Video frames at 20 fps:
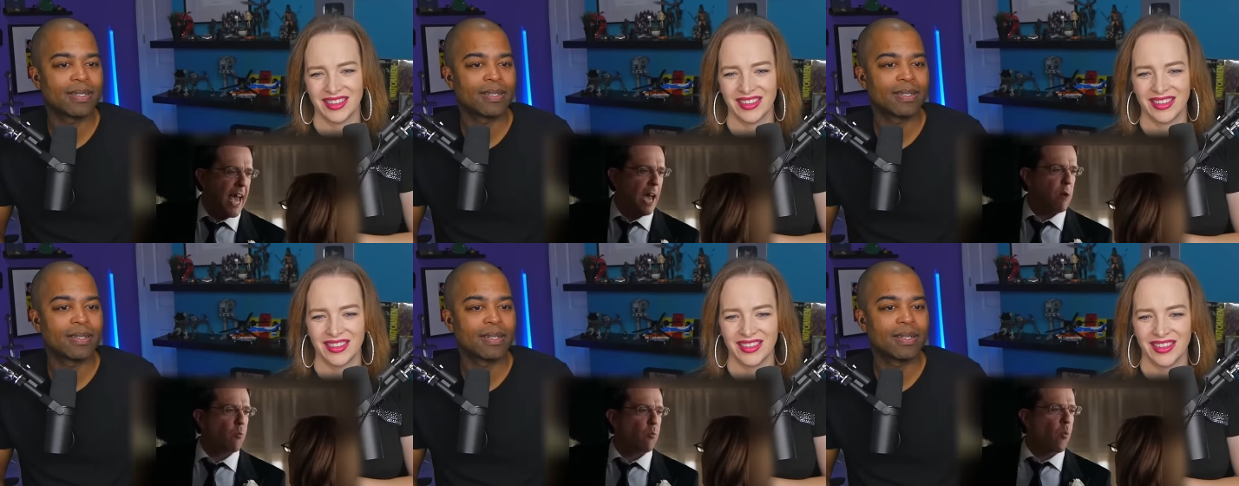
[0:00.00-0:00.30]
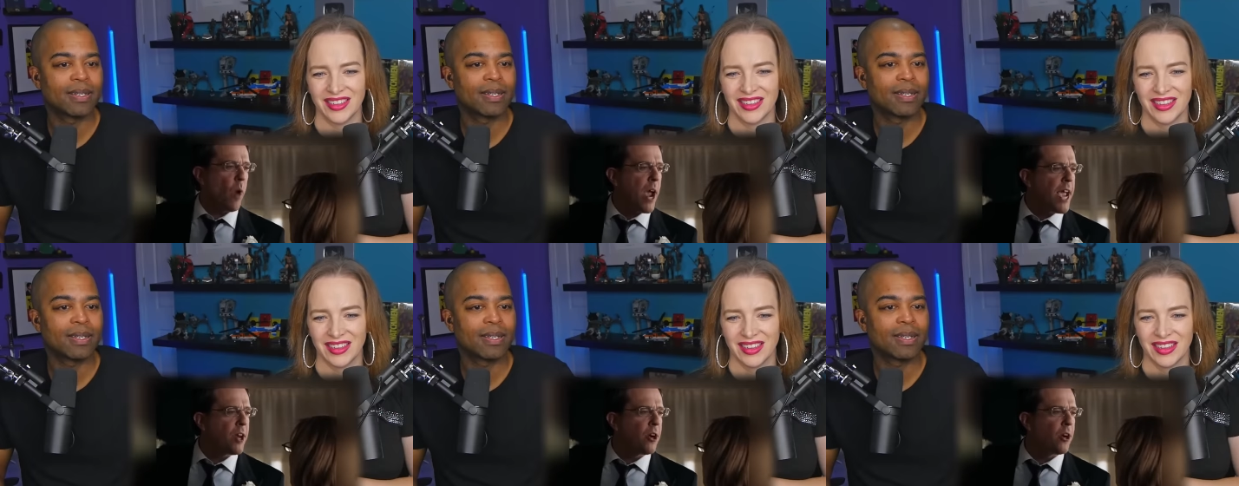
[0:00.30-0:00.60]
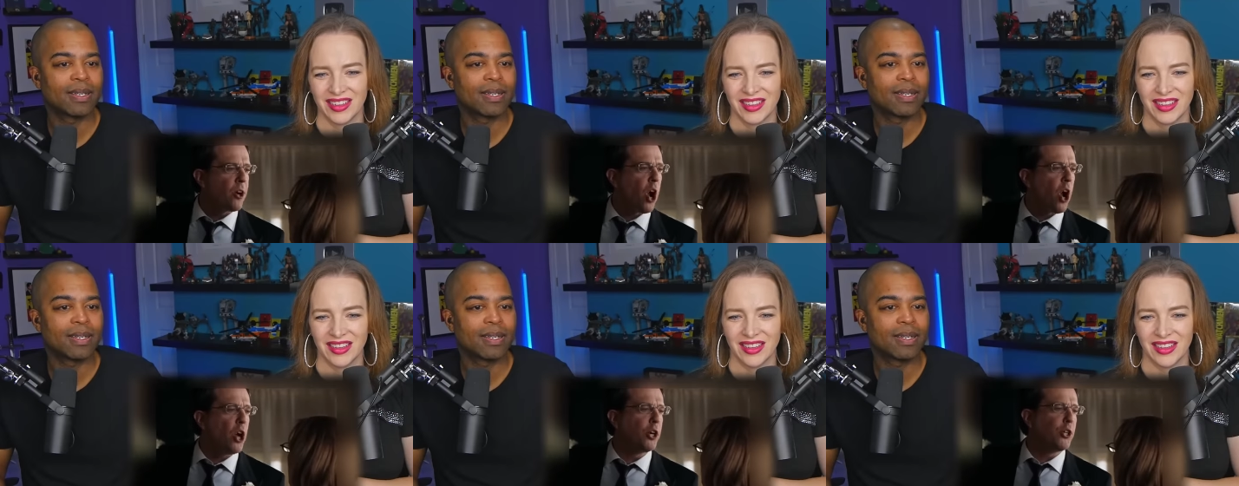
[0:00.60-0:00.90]
Speaker 1: that
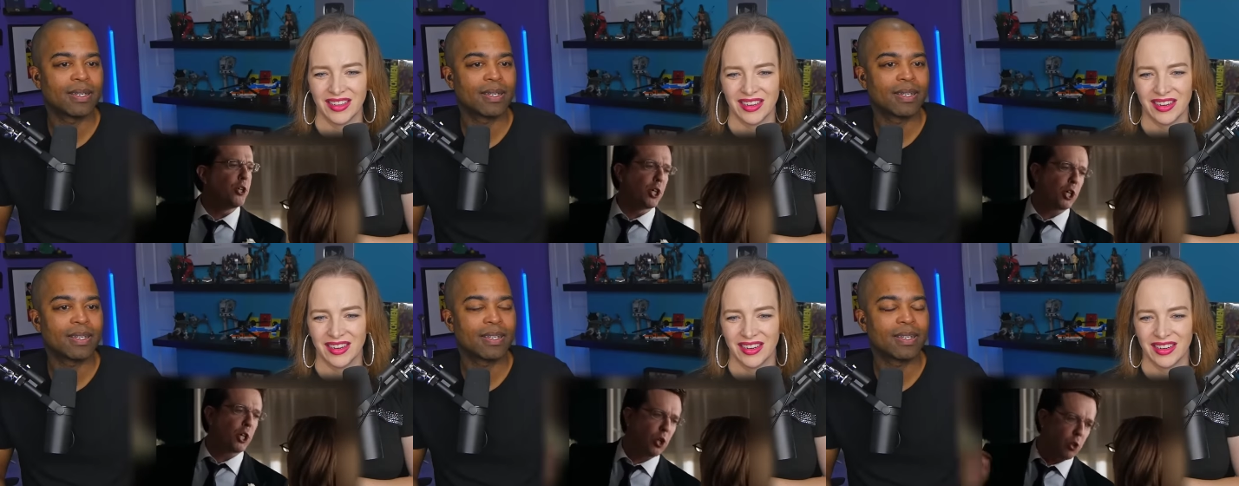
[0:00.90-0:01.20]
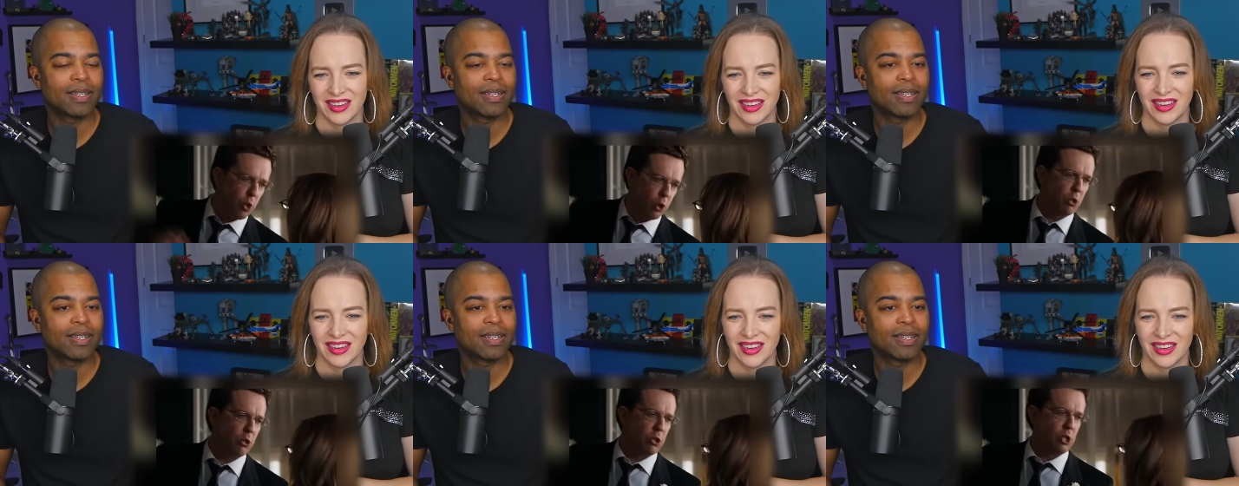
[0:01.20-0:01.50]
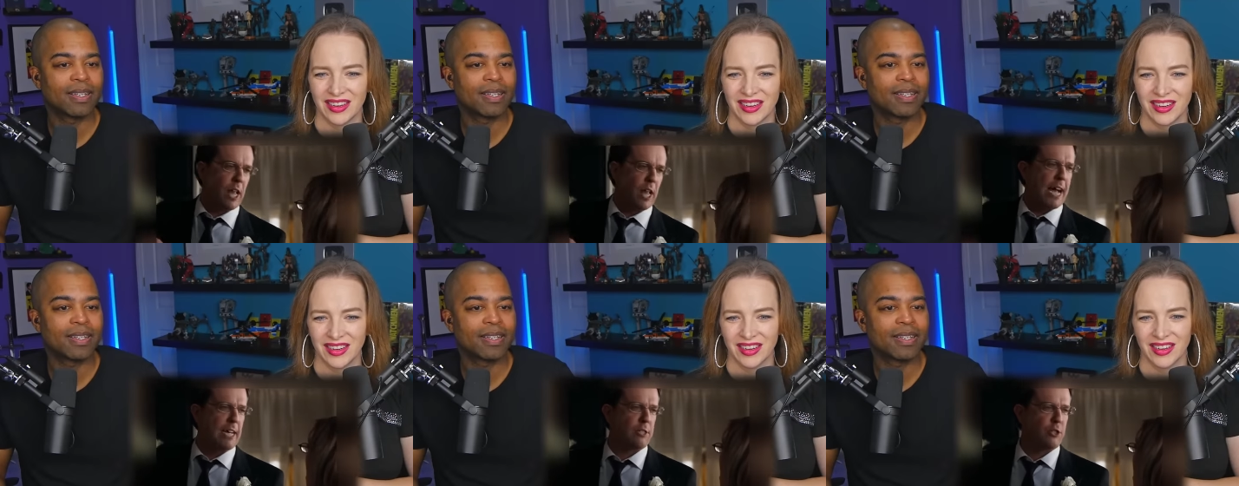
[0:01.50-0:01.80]
waiter on your
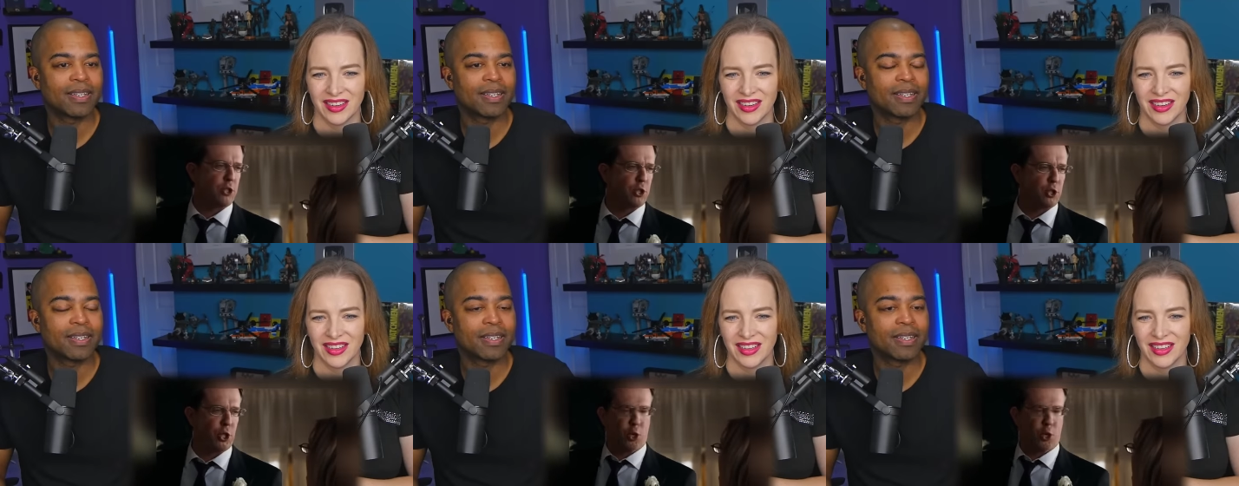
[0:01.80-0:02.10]
cruise last